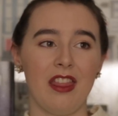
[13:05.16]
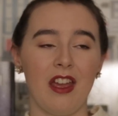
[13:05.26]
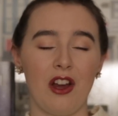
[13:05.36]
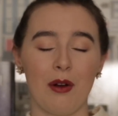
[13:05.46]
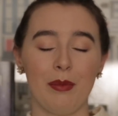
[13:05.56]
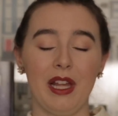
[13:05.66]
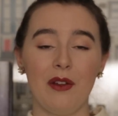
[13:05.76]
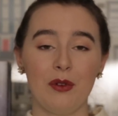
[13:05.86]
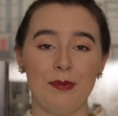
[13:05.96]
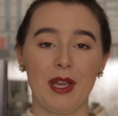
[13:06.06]
their
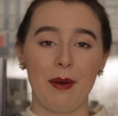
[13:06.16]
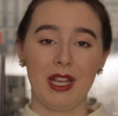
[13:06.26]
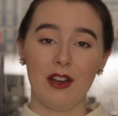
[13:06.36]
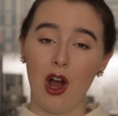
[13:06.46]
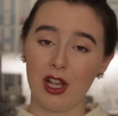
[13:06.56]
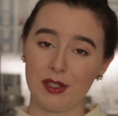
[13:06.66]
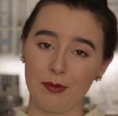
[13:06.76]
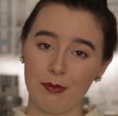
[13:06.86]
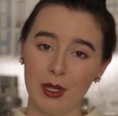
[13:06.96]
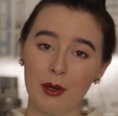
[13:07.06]
planet was becoming
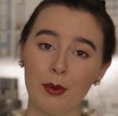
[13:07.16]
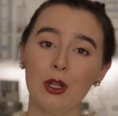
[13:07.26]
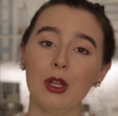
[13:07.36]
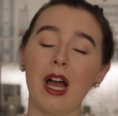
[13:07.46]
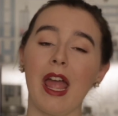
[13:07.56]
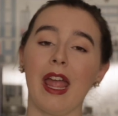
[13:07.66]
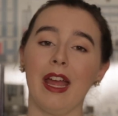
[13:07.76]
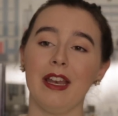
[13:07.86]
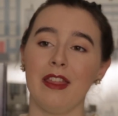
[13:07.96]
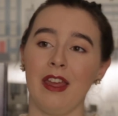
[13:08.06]
inhospitable
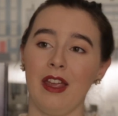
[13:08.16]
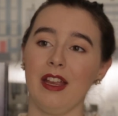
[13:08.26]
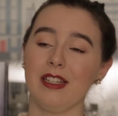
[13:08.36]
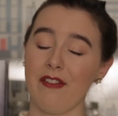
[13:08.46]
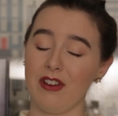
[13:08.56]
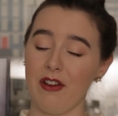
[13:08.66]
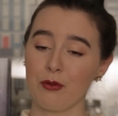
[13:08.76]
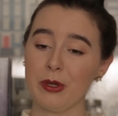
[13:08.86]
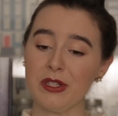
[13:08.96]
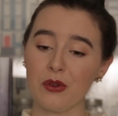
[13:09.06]
and they didn't have enough
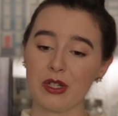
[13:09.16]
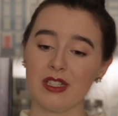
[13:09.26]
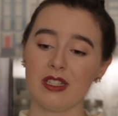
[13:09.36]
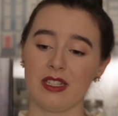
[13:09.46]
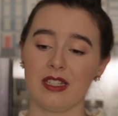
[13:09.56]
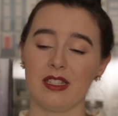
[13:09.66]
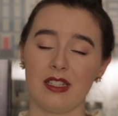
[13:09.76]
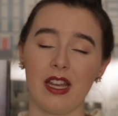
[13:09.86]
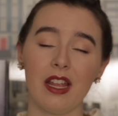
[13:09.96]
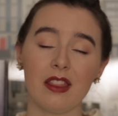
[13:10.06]
resources to
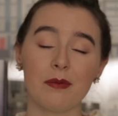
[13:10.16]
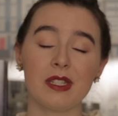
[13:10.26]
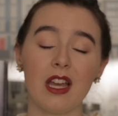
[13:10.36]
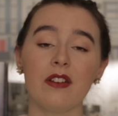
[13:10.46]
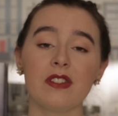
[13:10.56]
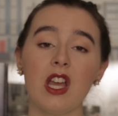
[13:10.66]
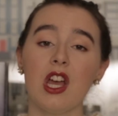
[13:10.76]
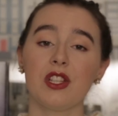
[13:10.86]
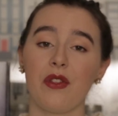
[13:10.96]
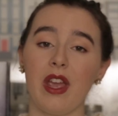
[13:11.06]
sustain themselves.
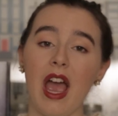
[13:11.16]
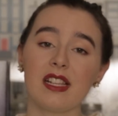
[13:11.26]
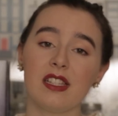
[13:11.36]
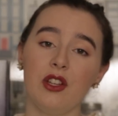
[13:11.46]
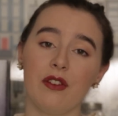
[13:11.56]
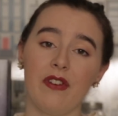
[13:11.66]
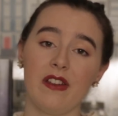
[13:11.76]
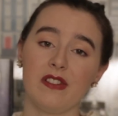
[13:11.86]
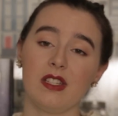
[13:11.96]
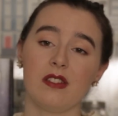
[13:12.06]
So they asked the
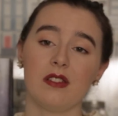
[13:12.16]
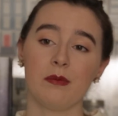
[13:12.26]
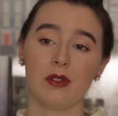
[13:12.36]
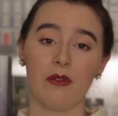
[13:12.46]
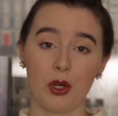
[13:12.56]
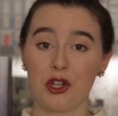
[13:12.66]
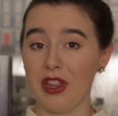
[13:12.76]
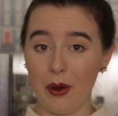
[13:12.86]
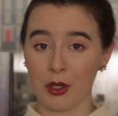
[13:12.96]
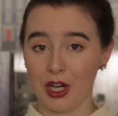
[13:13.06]
Unified Systems, of which
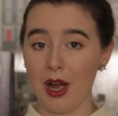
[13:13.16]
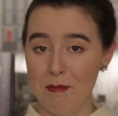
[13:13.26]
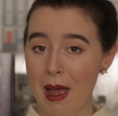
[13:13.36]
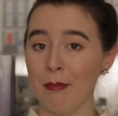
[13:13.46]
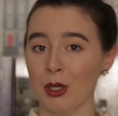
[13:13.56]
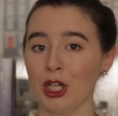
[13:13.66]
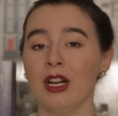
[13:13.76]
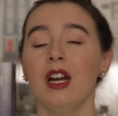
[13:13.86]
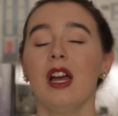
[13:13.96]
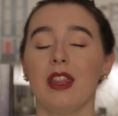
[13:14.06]
they were a
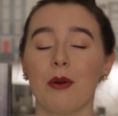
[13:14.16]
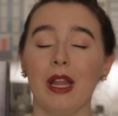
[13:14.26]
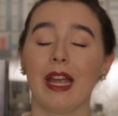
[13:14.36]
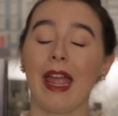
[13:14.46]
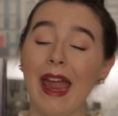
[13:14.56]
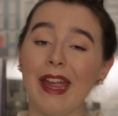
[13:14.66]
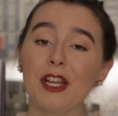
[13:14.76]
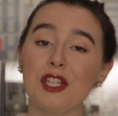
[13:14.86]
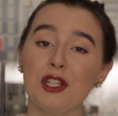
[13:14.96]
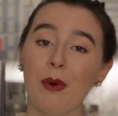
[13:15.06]
member. They were like,
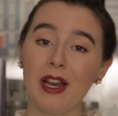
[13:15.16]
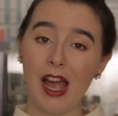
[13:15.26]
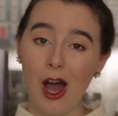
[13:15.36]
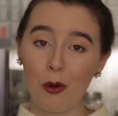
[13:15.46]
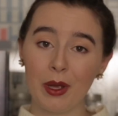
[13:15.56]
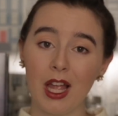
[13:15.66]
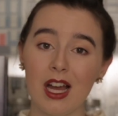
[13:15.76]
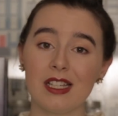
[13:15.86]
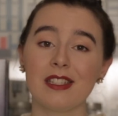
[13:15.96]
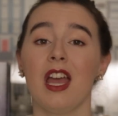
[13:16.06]
hey, do you mind helping
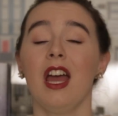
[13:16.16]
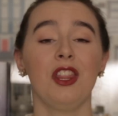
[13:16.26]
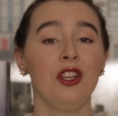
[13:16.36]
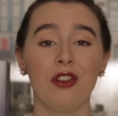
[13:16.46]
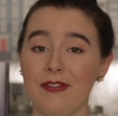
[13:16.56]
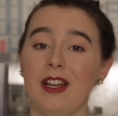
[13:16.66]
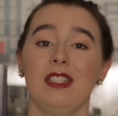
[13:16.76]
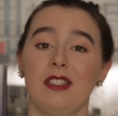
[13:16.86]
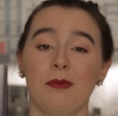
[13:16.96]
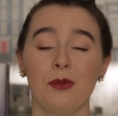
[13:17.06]
us? The Unified
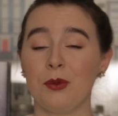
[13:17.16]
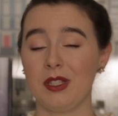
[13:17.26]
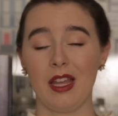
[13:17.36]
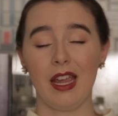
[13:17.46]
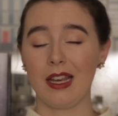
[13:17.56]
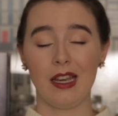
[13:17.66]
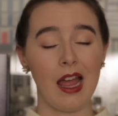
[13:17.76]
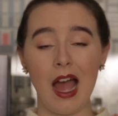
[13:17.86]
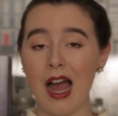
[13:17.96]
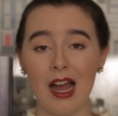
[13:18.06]
Systems was like,
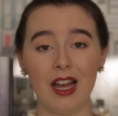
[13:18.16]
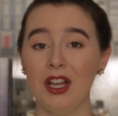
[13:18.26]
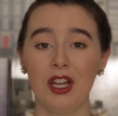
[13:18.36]
nah,